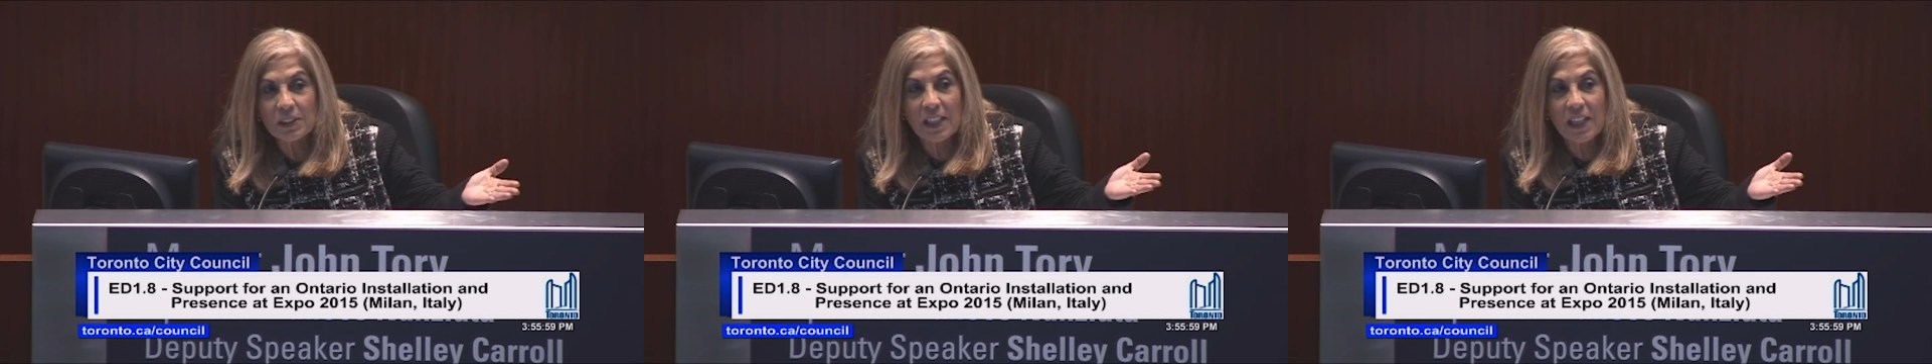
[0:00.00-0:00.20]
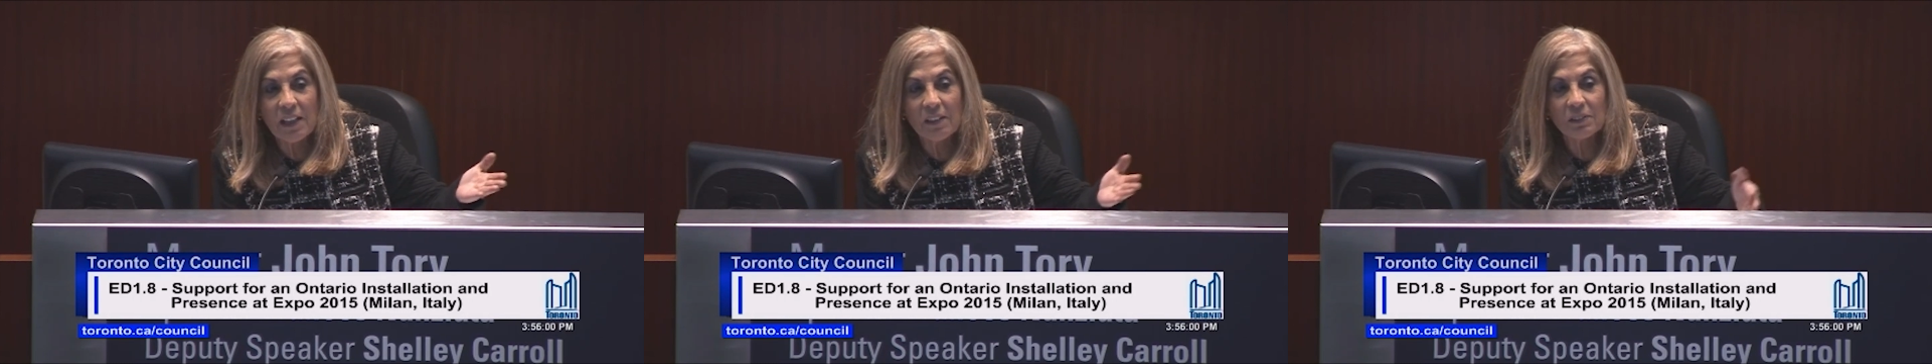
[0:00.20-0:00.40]

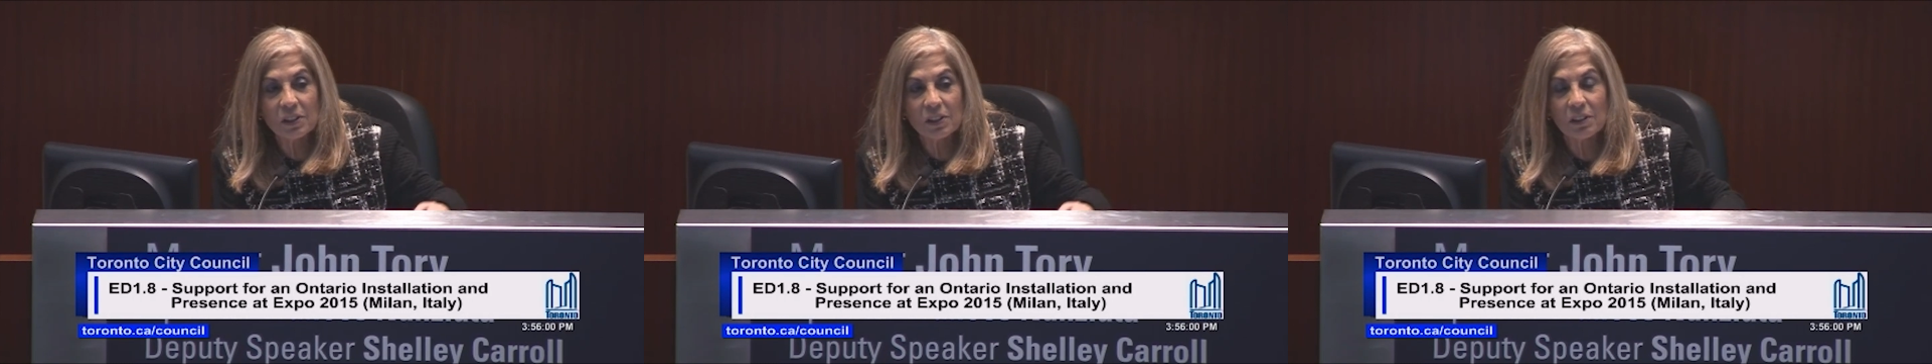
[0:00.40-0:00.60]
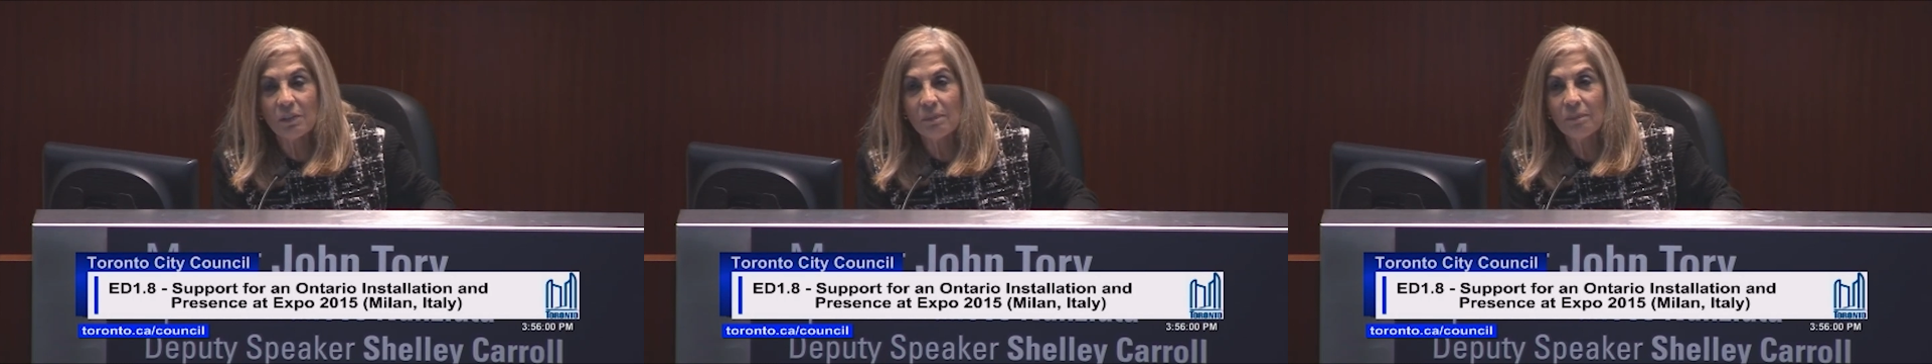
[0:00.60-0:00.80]
council.
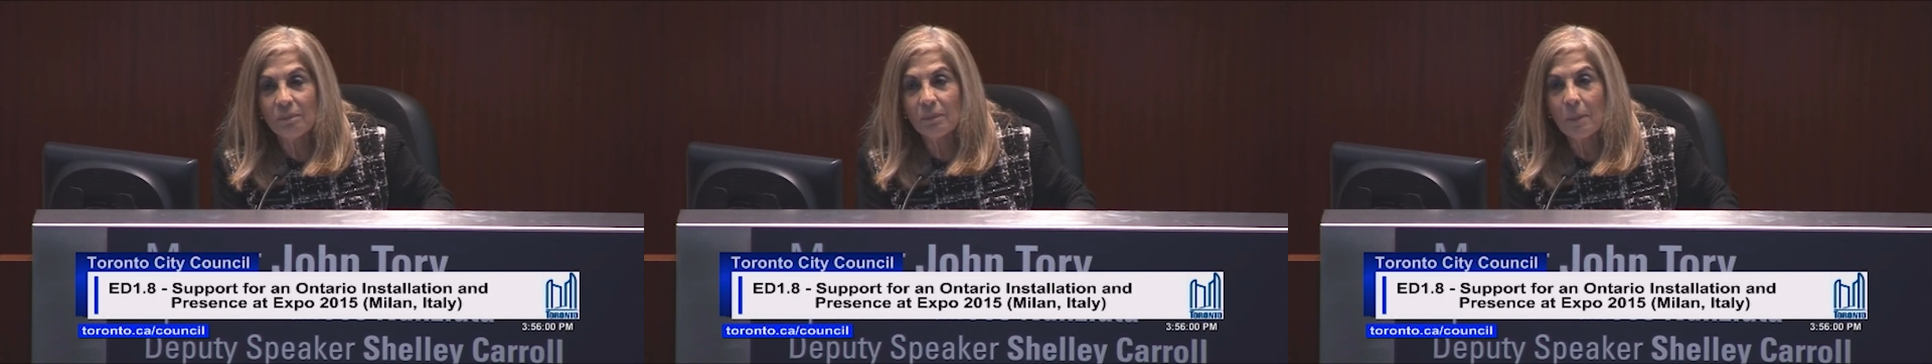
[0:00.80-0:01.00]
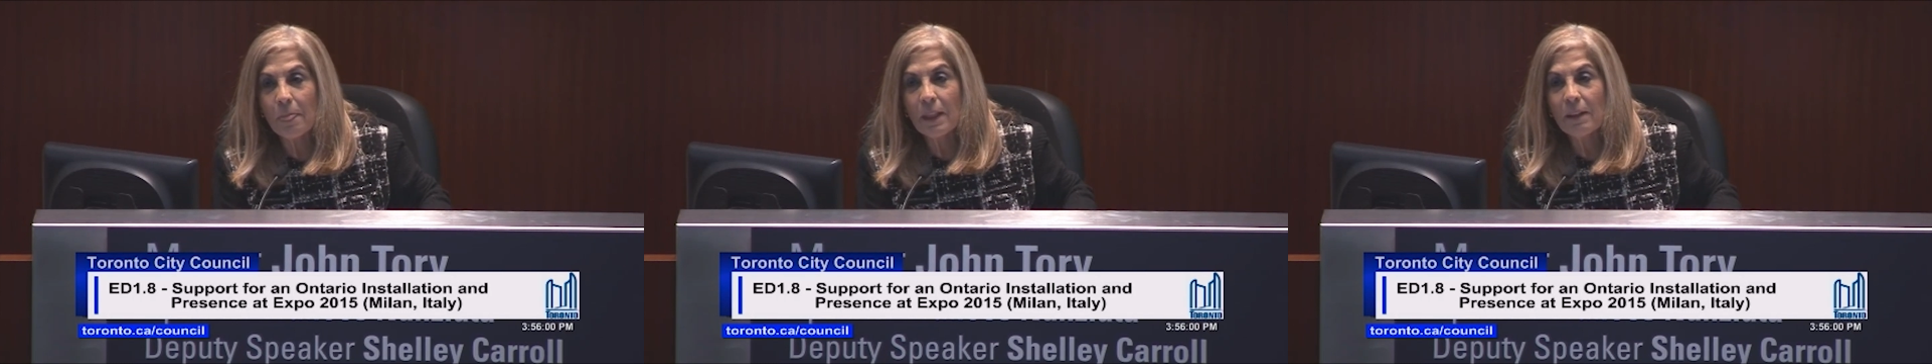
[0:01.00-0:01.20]

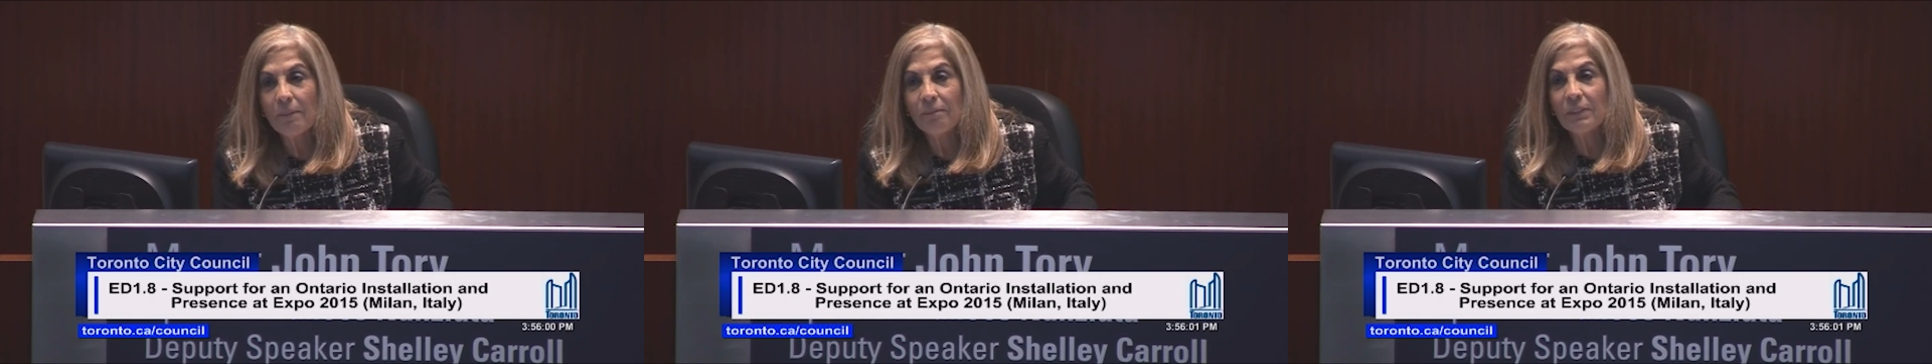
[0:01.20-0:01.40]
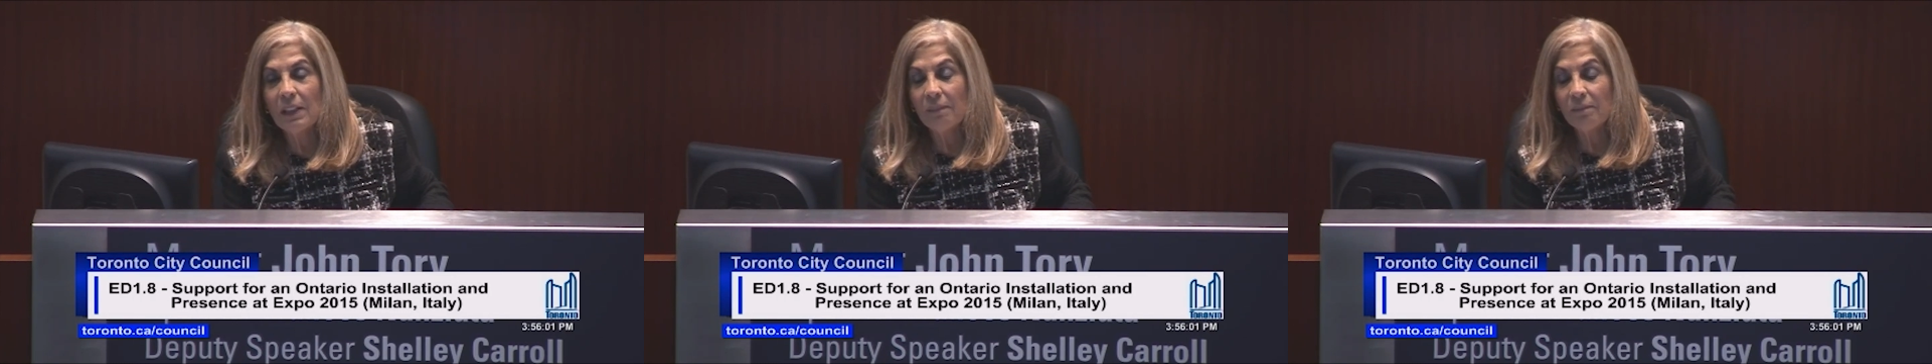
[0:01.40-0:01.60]
Let
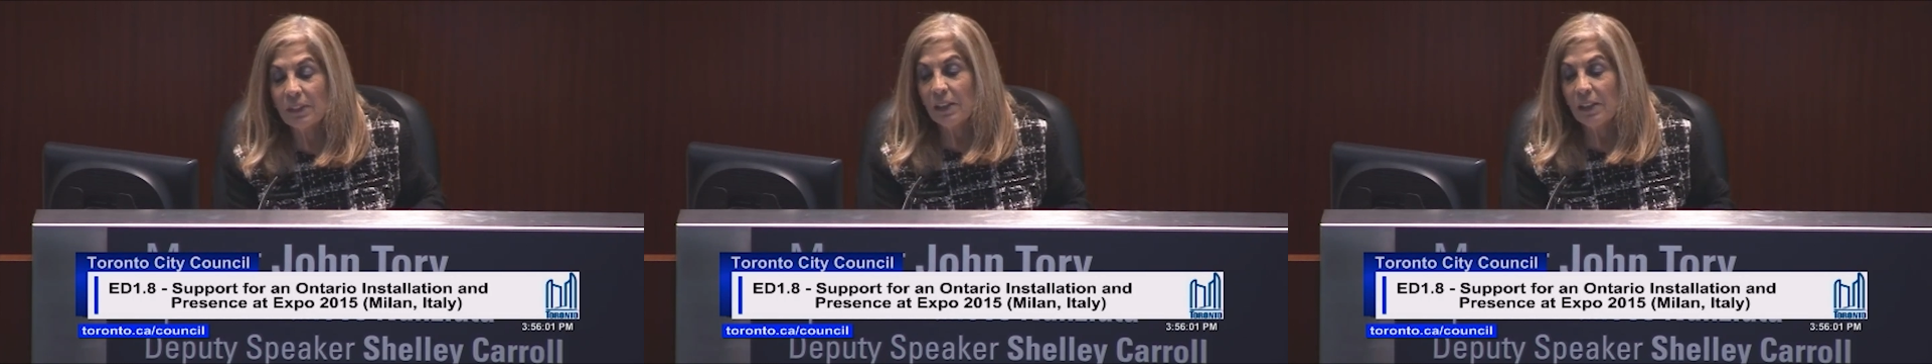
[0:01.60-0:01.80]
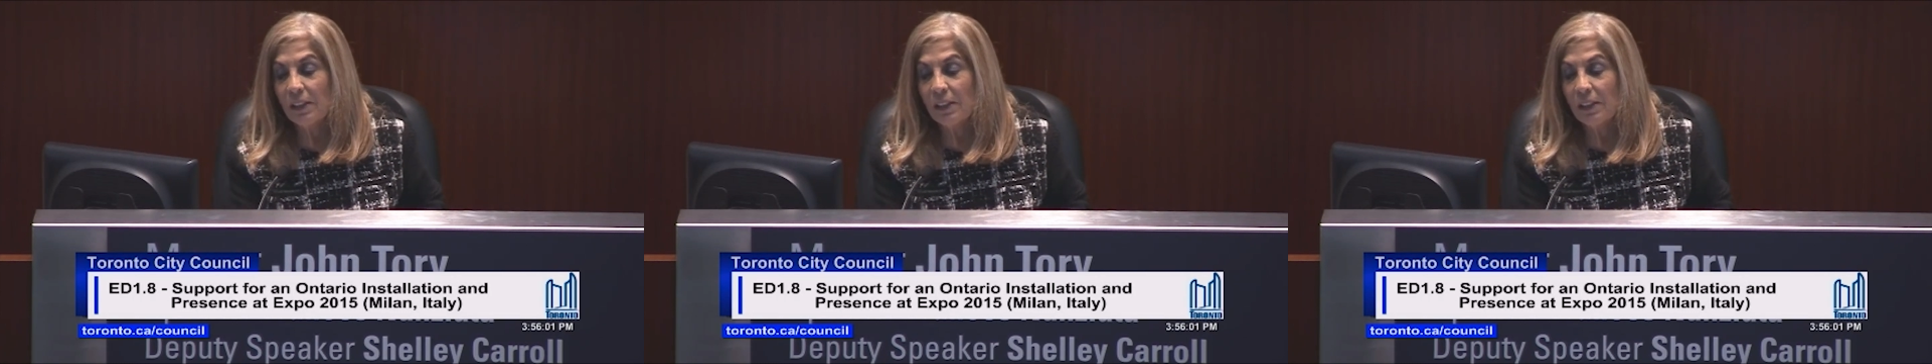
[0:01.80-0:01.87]
me correct